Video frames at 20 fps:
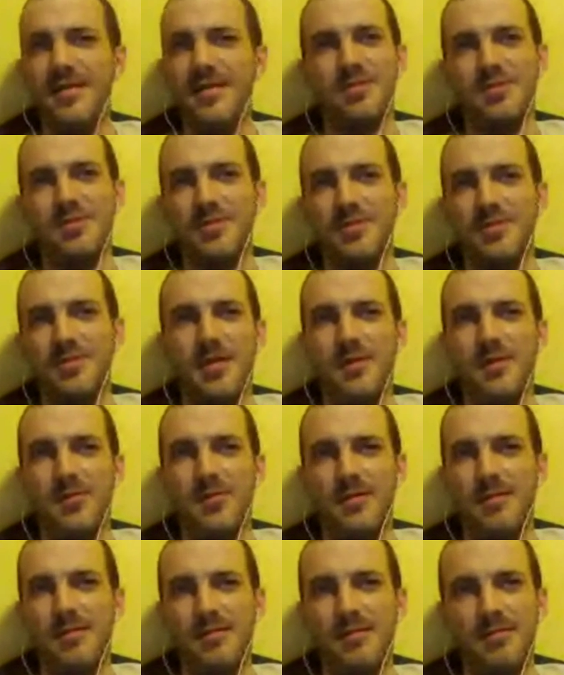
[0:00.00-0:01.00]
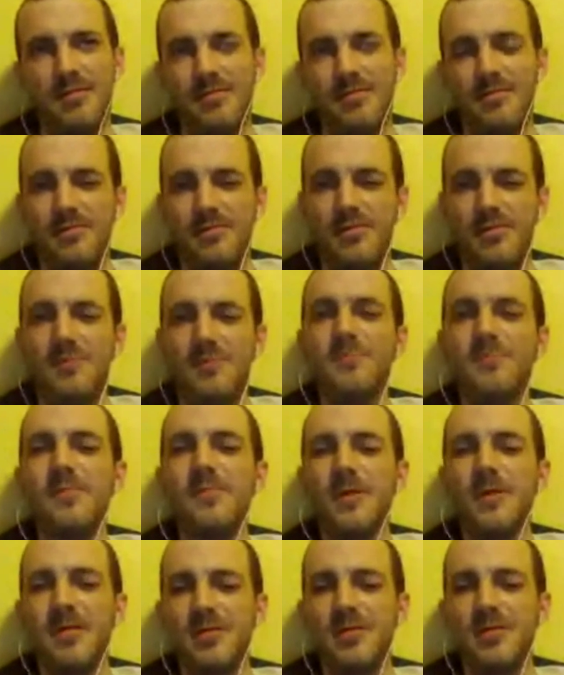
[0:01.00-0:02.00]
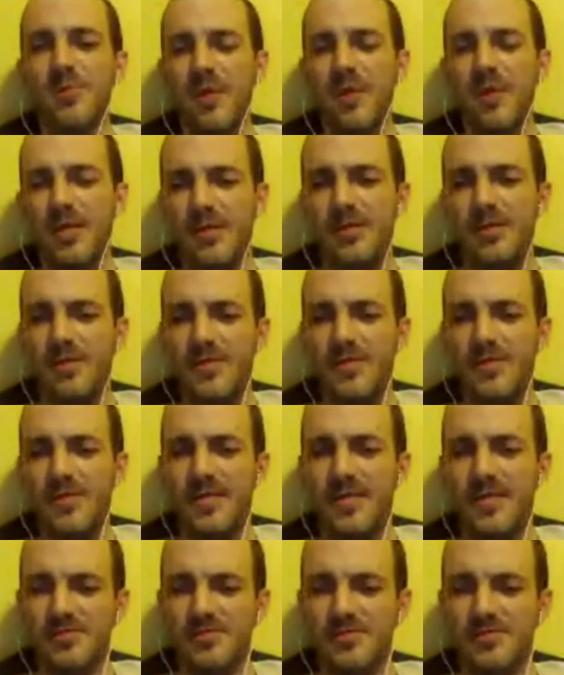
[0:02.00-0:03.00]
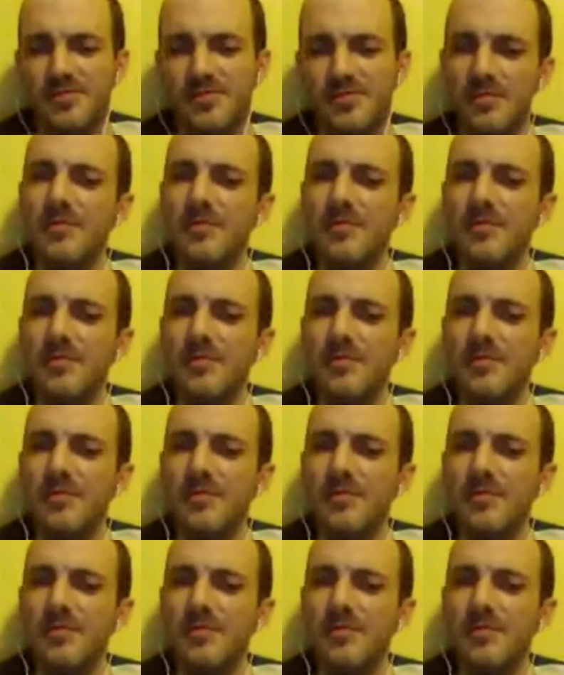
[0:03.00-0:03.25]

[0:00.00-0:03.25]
hit you that hard. You're fucking dragon, dumbass.